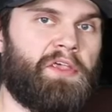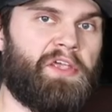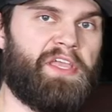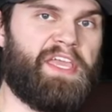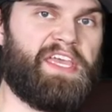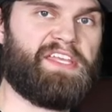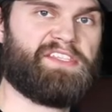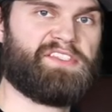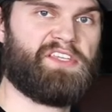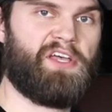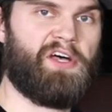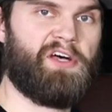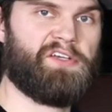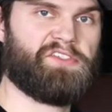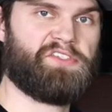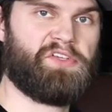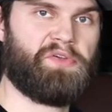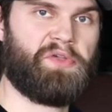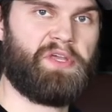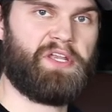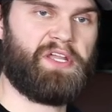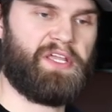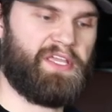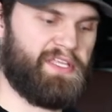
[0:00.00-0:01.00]
Your kit's
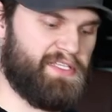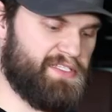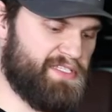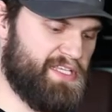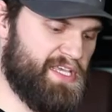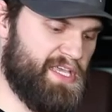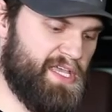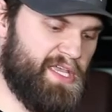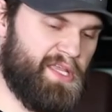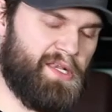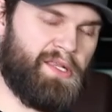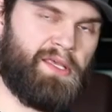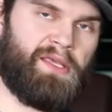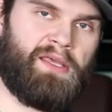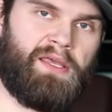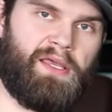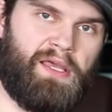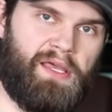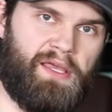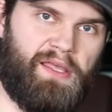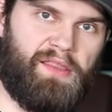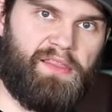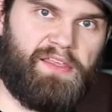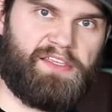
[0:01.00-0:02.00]
also gonna contain
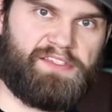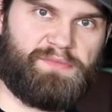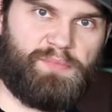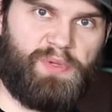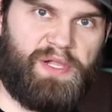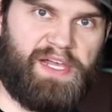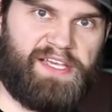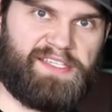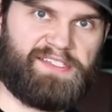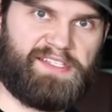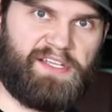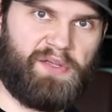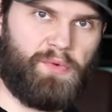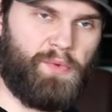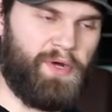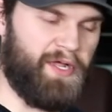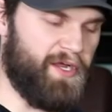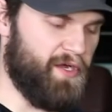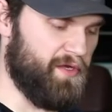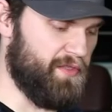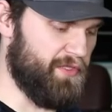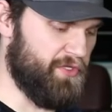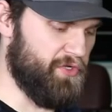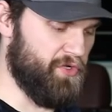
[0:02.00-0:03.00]
this plastic
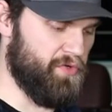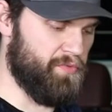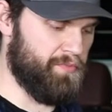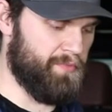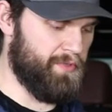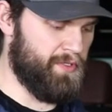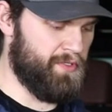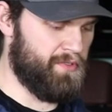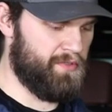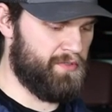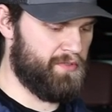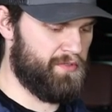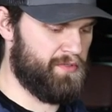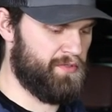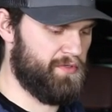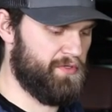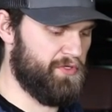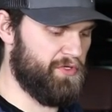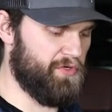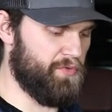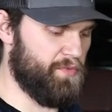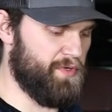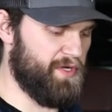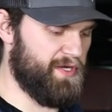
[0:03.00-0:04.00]
wire loom.
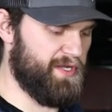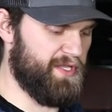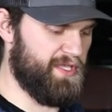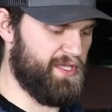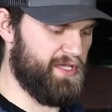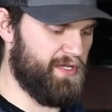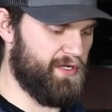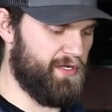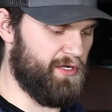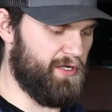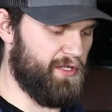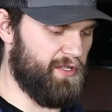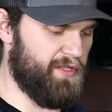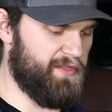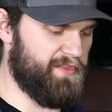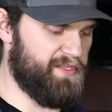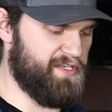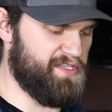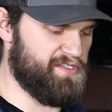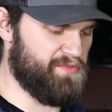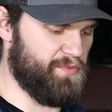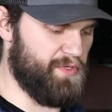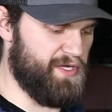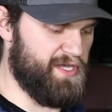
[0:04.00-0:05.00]
You'll wanna get all of
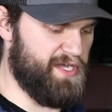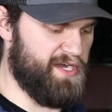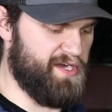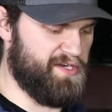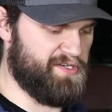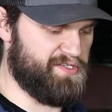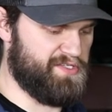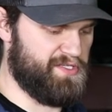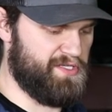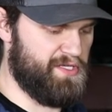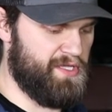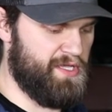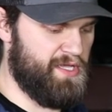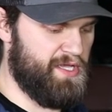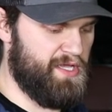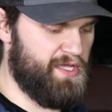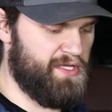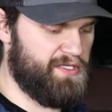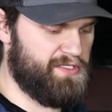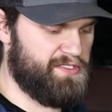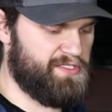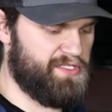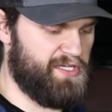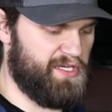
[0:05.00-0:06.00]
these wires
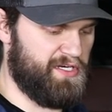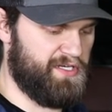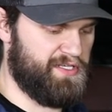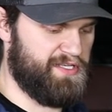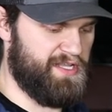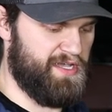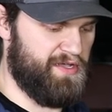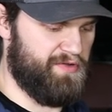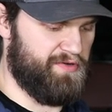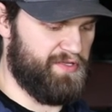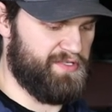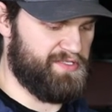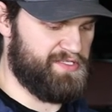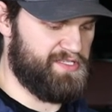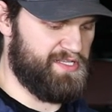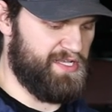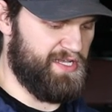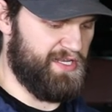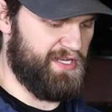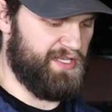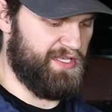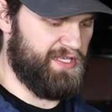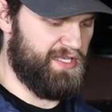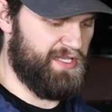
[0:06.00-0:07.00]
tucked down
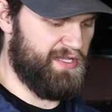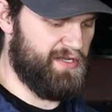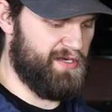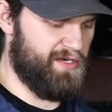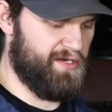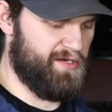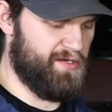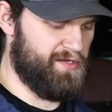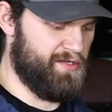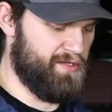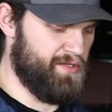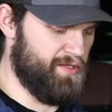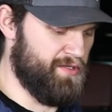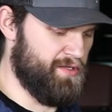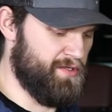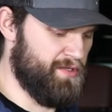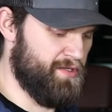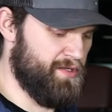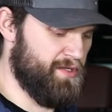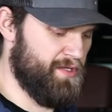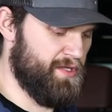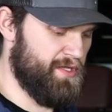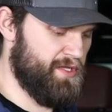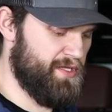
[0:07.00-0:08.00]
inside of here
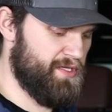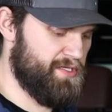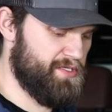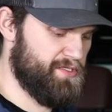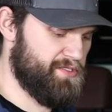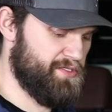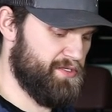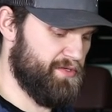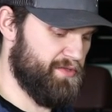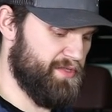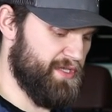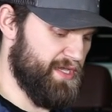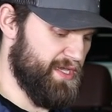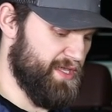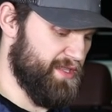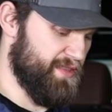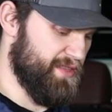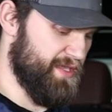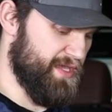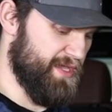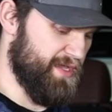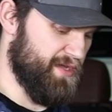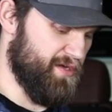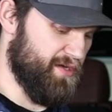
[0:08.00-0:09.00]
so that
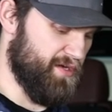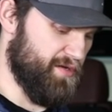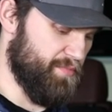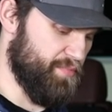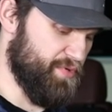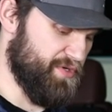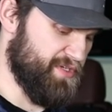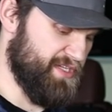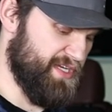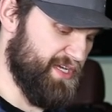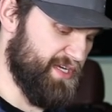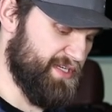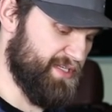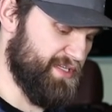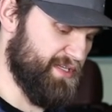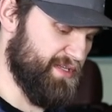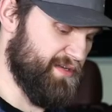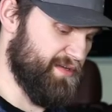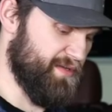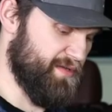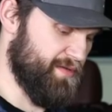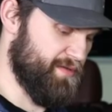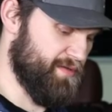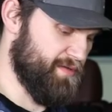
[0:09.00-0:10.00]
they are
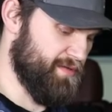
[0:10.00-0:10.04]
protected